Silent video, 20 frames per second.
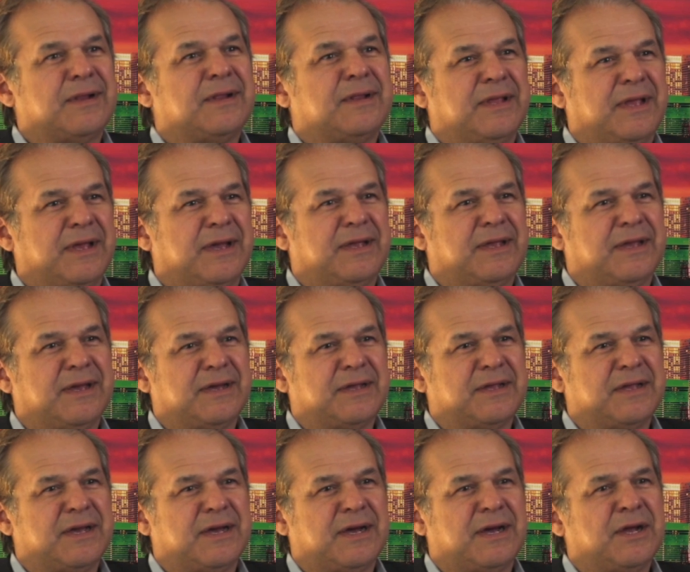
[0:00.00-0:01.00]

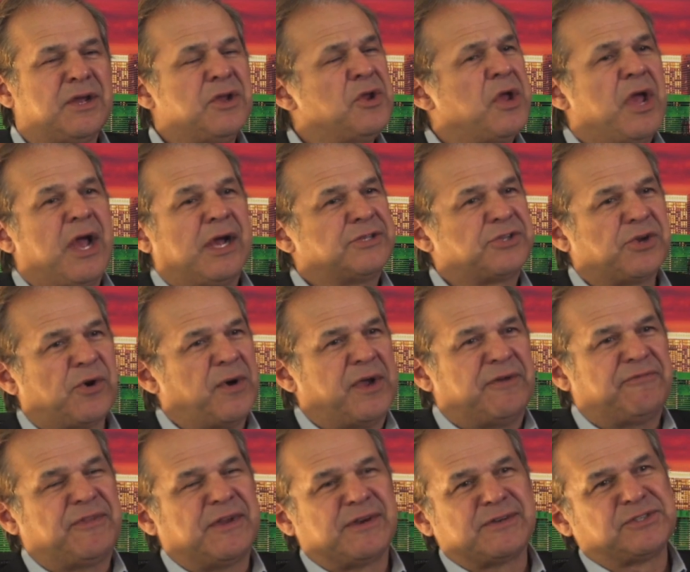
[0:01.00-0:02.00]
Yeah. So
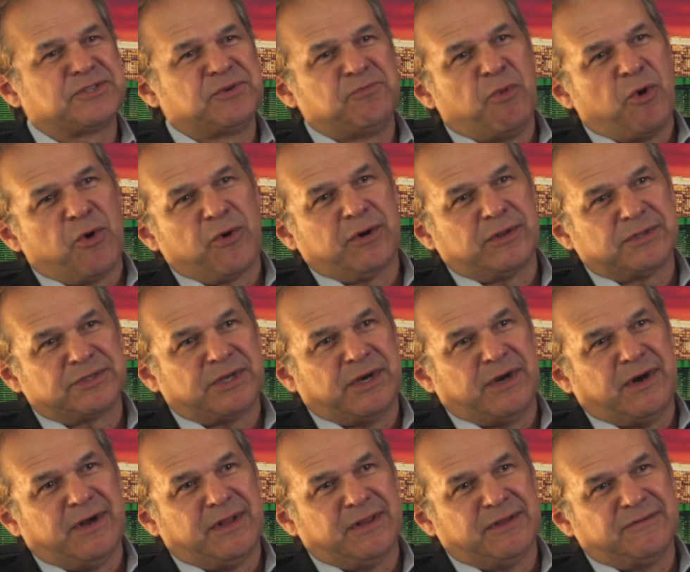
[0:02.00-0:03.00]
if there's a moral to
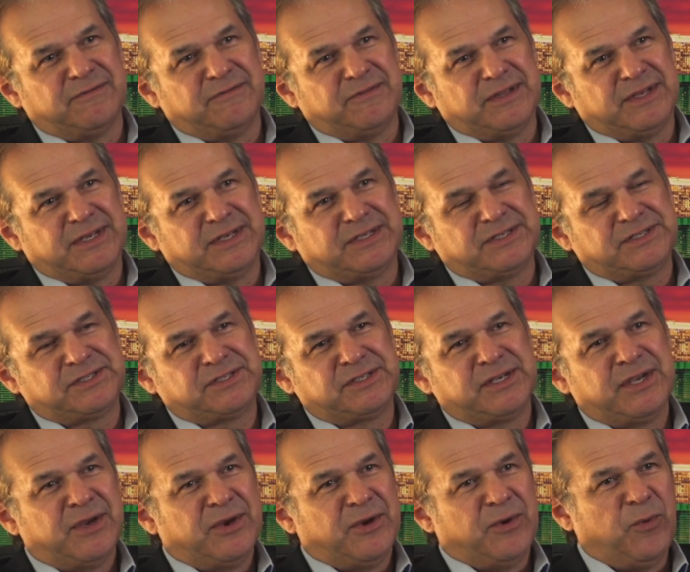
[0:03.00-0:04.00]
all of this,
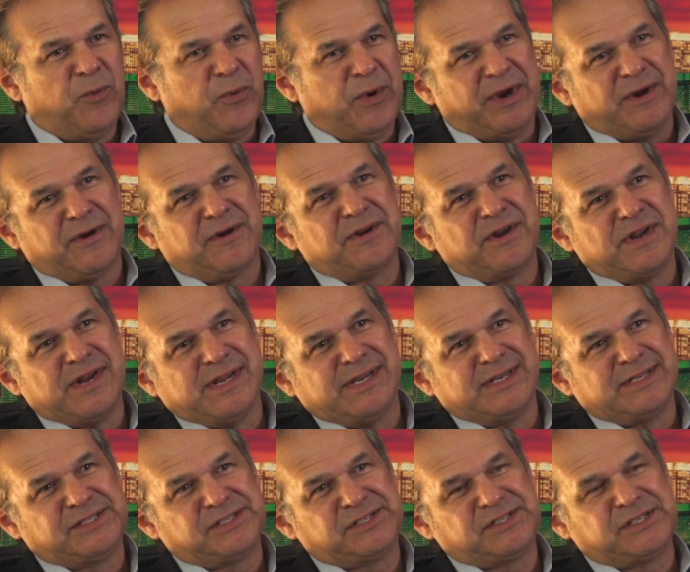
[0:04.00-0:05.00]

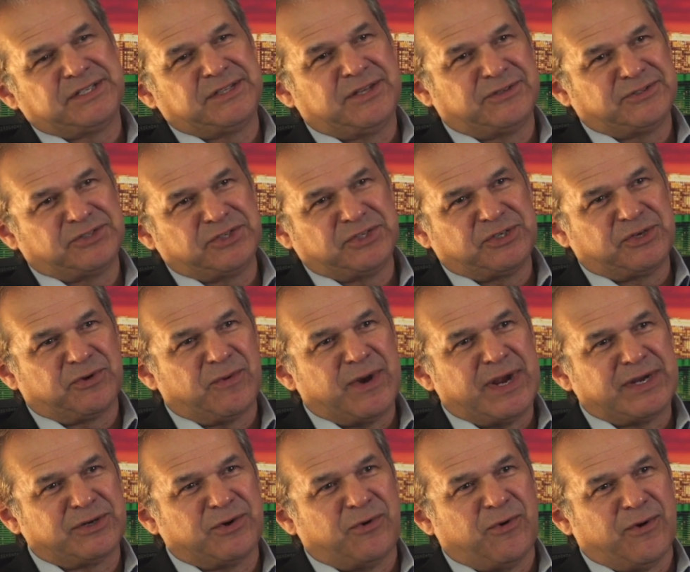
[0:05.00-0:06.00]
weirdness, there's a
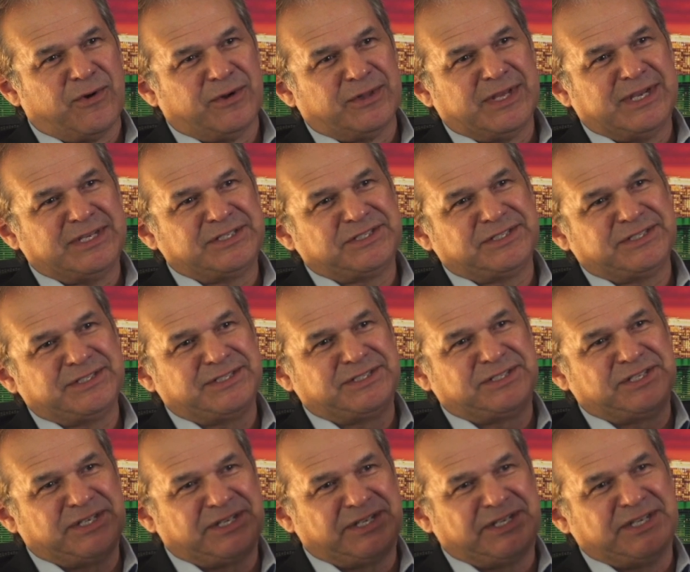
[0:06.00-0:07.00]
direct correlation
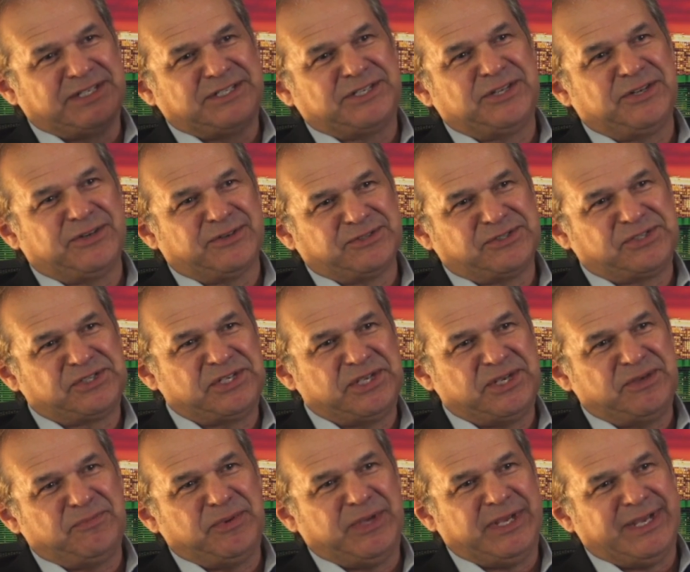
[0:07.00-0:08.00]
to get to your
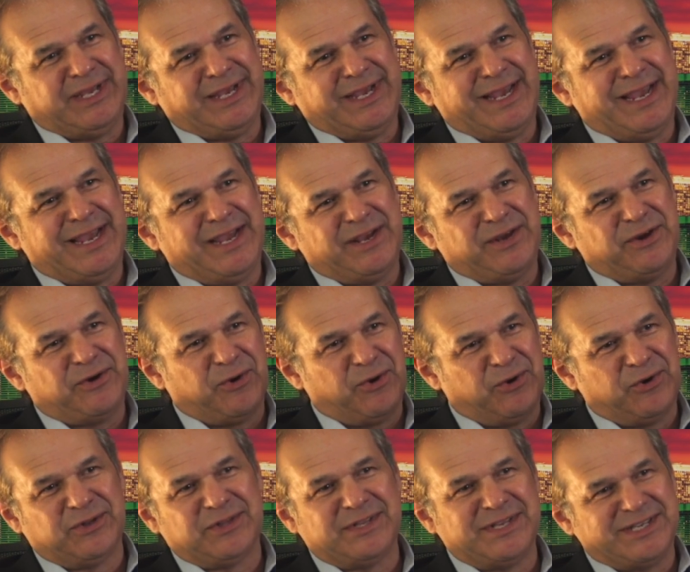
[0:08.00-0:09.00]
CPA
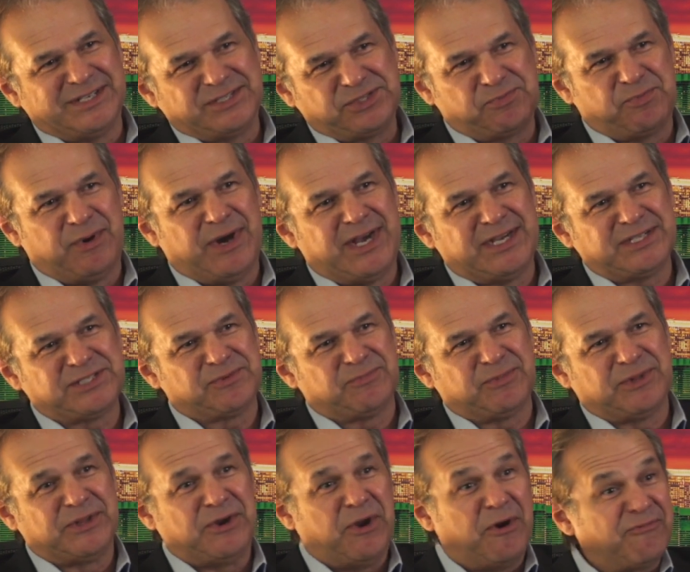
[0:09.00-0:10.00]
early as
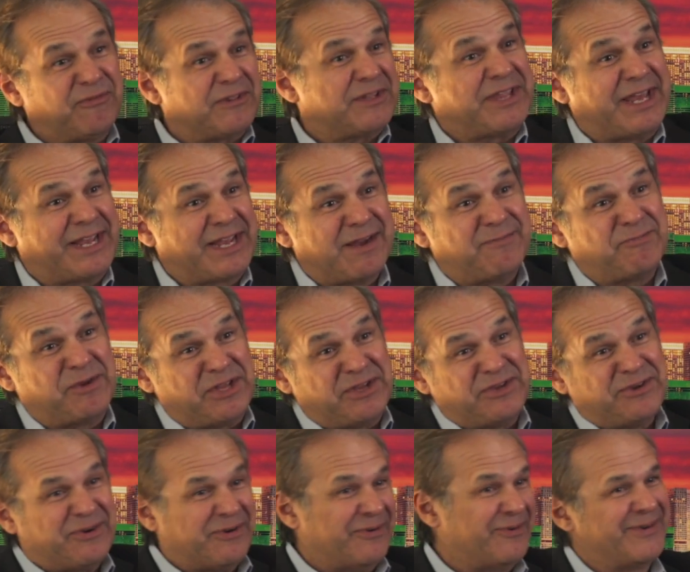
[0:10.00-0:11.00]
possible, and hopefully they come to
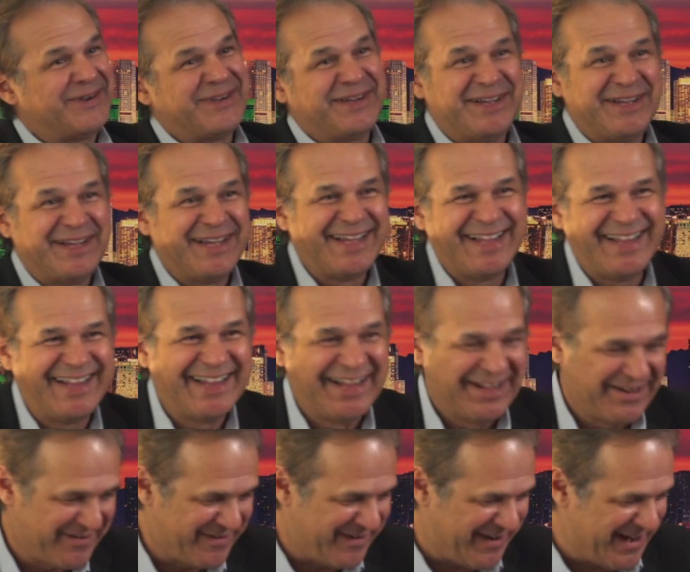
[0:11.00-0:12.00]
you,
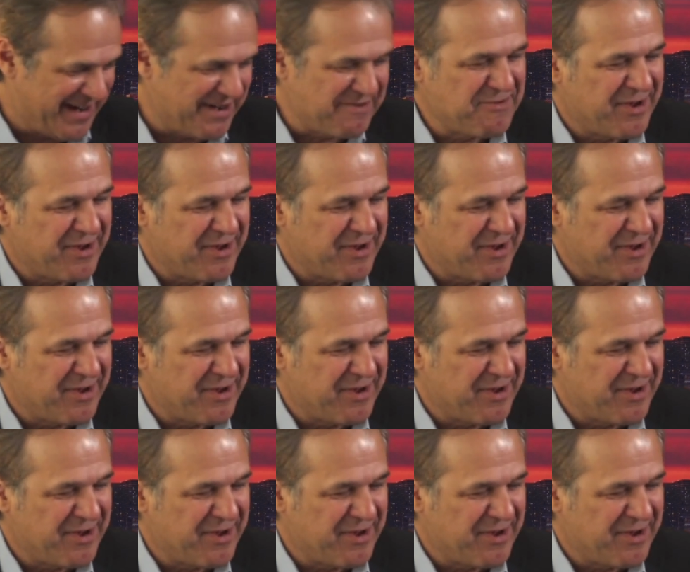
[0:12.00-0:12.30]
right?